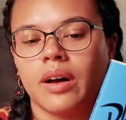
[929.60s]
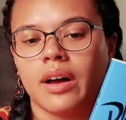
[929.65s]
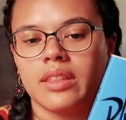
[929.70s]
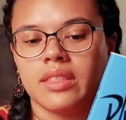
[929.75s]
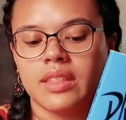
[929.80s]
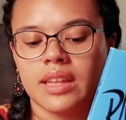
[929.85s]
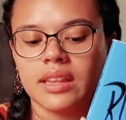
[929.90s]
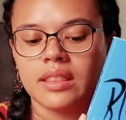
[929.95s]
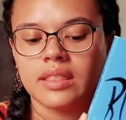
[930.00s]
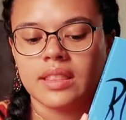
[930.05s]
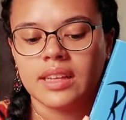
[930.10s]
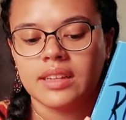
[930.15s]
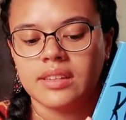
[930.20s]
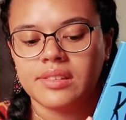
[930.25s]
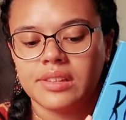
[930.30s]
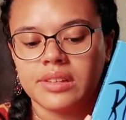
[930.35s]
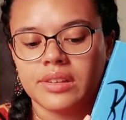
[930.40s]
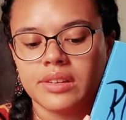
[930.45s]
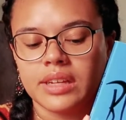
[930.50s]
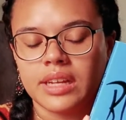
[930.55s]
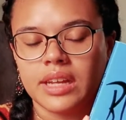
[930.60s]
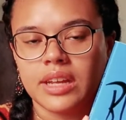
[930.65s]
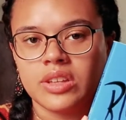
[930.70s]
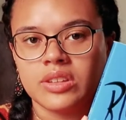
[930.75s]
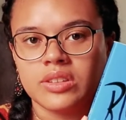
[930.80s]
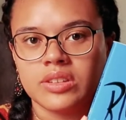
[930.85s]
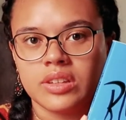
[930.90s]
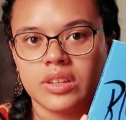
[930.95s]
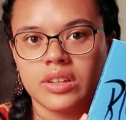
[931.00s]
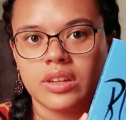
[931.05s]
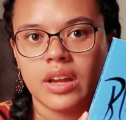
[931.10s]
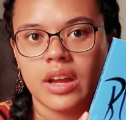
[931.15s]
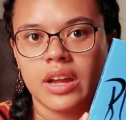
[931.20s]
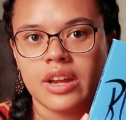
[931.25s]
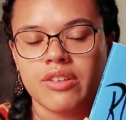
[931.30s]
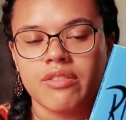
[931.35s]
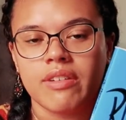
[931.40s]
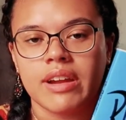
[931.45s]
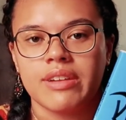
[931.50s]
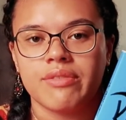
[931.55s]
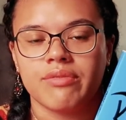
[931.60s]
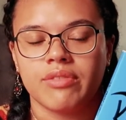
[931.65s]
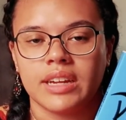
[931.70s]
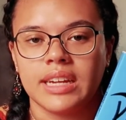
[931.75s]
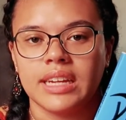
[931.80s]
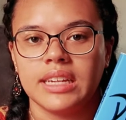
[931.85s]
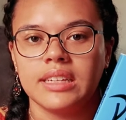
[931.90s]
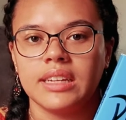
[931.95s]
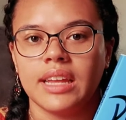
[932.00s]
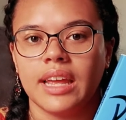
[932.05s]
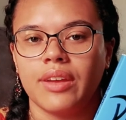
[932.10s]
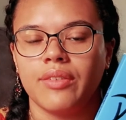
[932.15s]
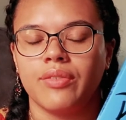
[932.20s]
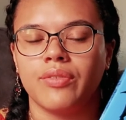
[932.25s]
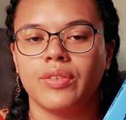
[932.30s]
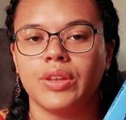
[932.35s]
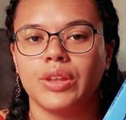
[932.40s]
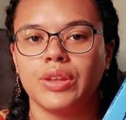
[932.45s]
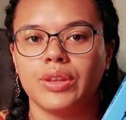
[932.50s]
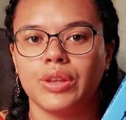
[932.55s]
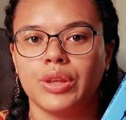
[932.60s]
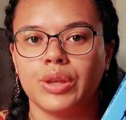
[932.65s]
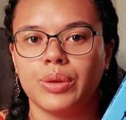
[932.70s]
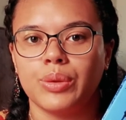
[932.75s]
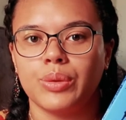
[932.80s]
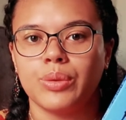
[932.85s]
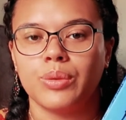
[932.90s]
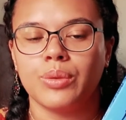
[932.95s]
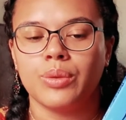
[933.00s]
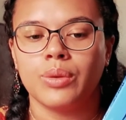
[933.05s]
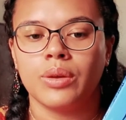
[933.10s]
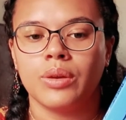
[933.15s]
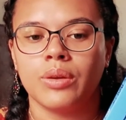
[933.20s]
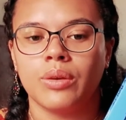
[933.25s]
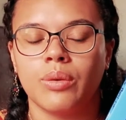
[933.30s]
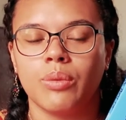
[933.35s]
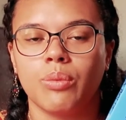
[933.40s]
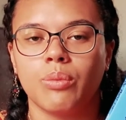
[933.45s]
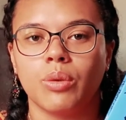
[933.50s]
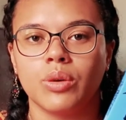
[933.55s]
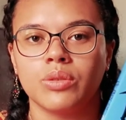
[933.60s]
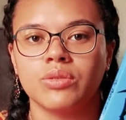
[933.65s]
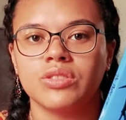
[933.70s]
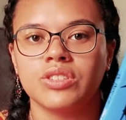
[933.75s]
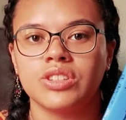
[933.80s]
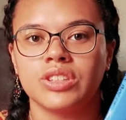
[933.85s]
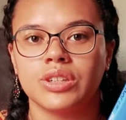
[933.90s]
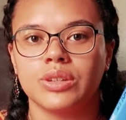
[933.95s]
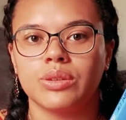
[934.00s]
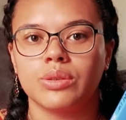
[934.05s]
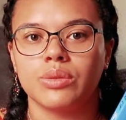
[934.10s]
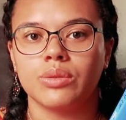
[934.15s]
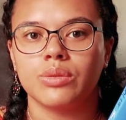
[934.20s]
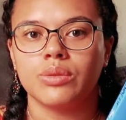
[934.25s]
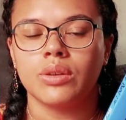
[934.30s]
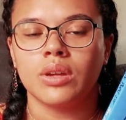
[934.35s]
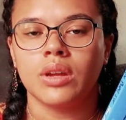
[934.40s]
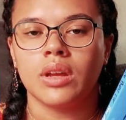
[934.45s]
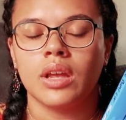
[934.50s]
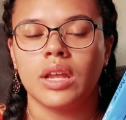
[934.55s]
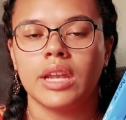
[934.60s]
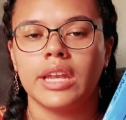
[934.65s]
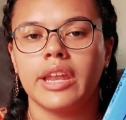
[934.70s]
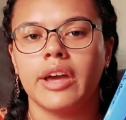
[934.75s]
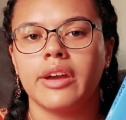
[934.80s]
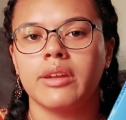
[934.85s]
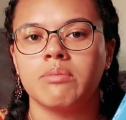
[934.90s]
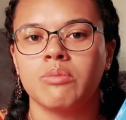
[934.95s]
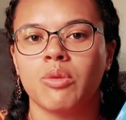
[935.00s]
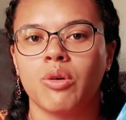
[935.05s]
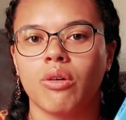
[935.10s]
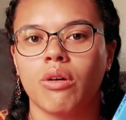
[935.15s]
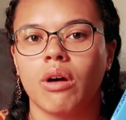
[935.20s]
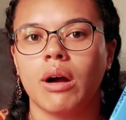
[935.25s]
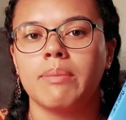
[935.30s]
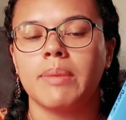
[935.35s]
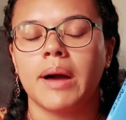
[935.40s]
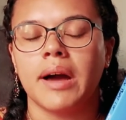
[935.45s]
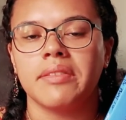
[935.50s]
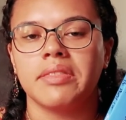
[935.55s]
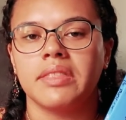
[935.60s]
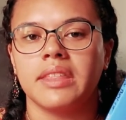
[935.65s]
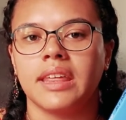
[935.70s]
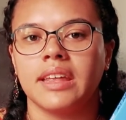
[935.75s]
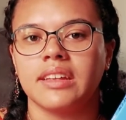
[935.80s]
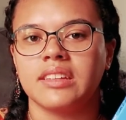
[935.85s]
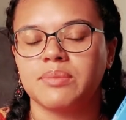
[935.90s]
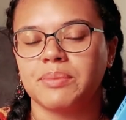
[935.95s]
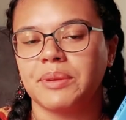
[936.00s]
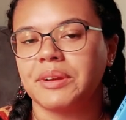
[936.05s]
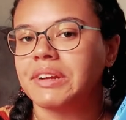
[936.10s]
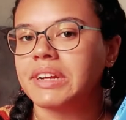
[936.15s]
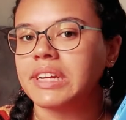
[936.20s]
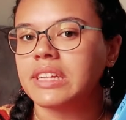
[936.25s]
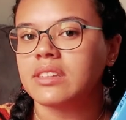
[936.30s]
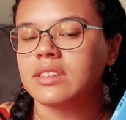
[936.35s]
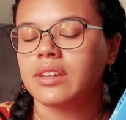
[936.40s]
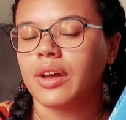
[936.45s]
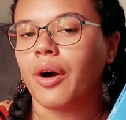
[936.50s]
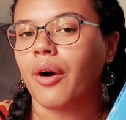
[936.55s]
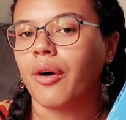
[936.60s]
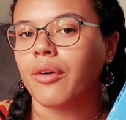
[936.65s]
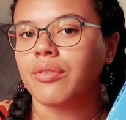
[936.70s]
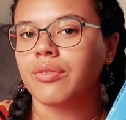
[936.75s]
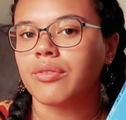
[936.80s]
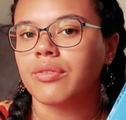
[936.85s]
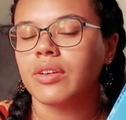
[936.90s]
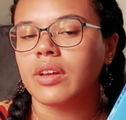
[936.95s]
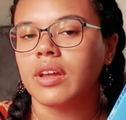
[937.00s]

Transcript: I think this is a great read if you want to learn more about the experience of